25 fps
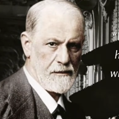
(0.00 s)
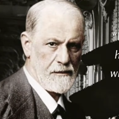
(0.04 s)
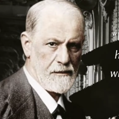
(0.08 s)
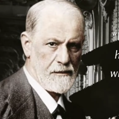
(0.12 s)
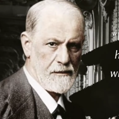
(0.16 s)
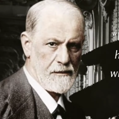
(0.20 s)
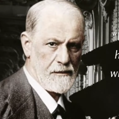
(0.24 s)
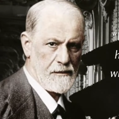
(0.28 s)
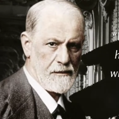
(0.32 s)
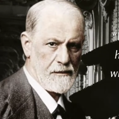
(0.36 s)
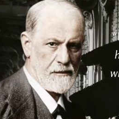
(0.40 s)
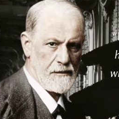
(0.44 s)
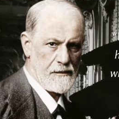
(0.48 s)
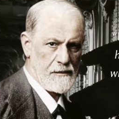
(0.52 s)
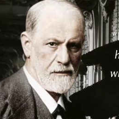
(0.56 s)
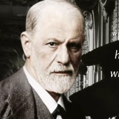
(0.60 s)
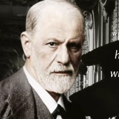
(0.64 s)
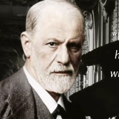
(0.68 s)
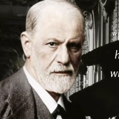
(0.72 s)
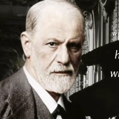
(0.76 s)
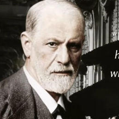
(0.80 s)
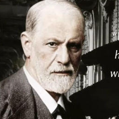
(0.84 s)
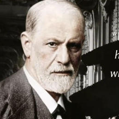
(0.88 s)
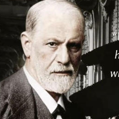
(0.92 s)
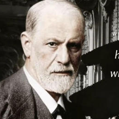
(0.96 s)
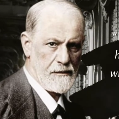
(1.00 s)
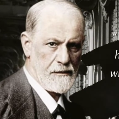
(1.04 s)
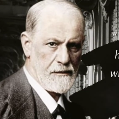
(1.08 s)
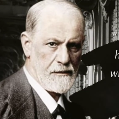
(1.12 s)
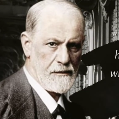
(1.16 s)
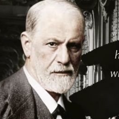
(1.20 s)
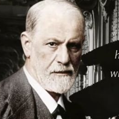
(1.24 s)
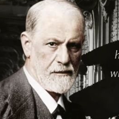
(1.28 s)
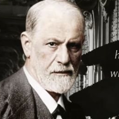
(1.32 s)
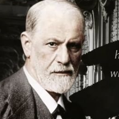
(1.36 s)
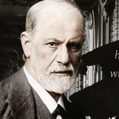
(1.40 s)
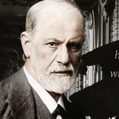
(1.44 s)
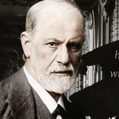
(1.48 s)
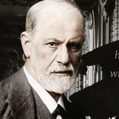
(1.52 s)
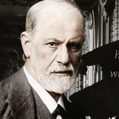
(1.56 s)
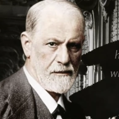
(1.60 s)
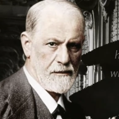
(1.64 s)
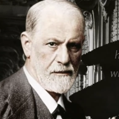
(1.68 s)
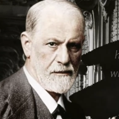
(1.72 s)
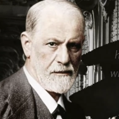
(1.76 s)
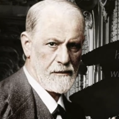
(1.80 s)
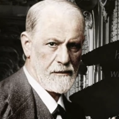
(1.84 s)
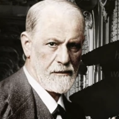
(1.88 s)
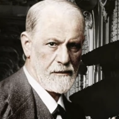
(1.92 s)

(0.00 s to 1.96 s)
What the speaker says: (silence)